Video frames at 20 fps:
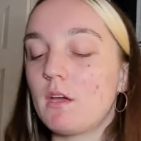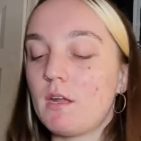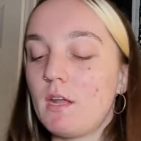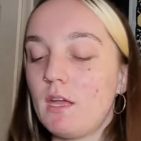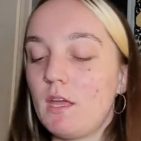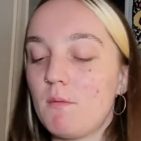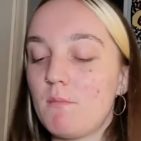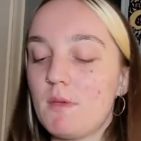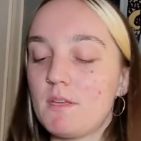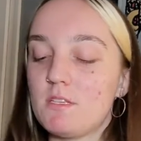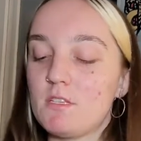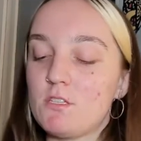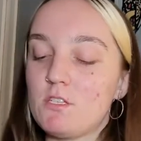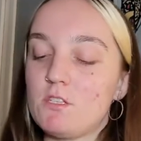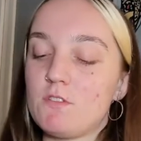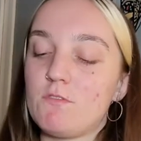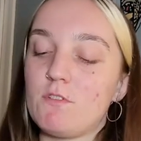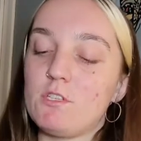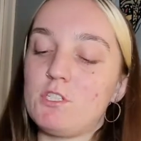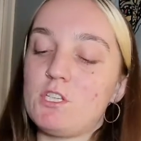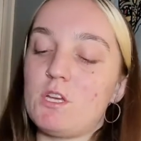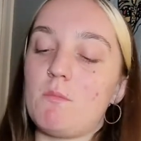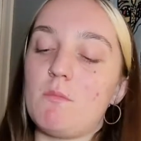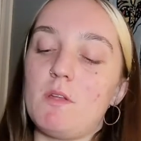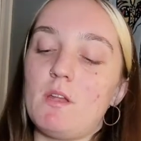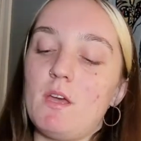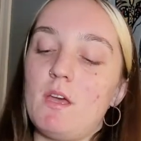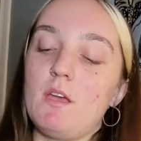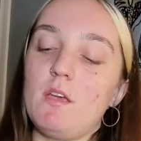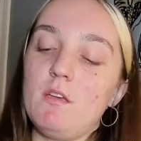Can I get messages for
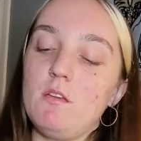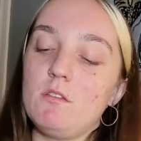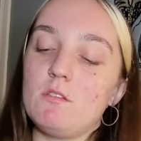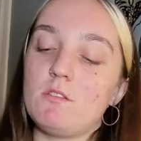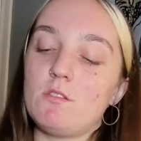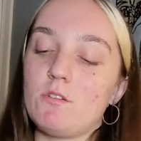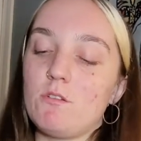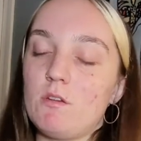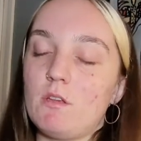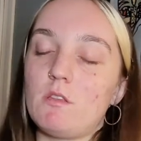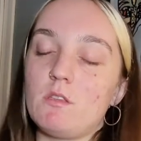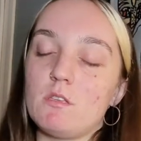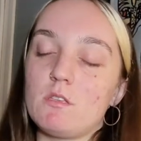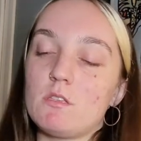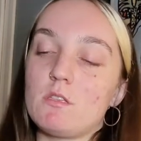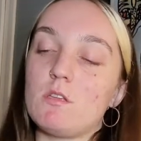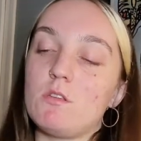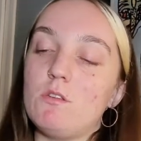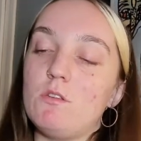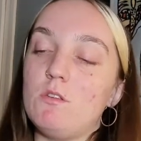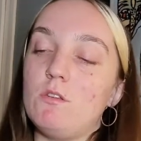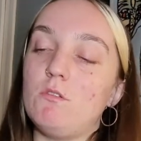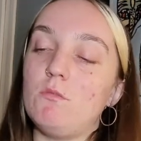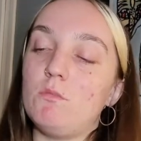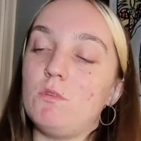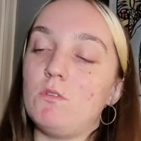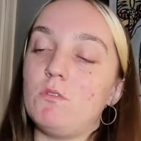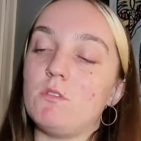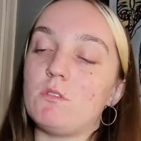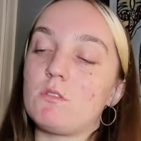Gemini during this new
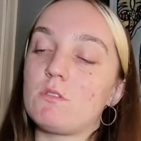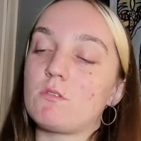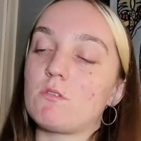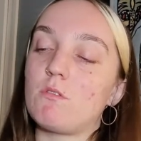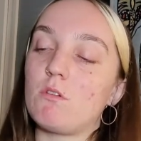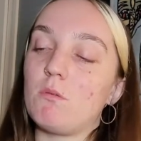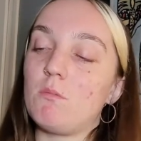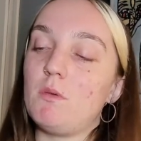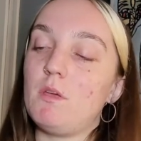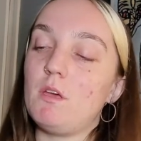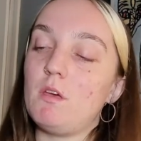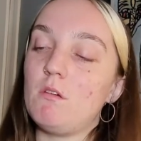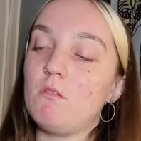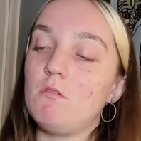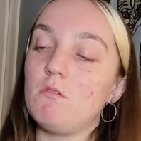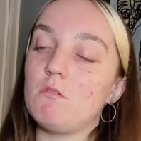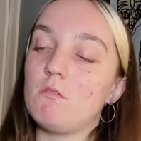moon in Scorpio?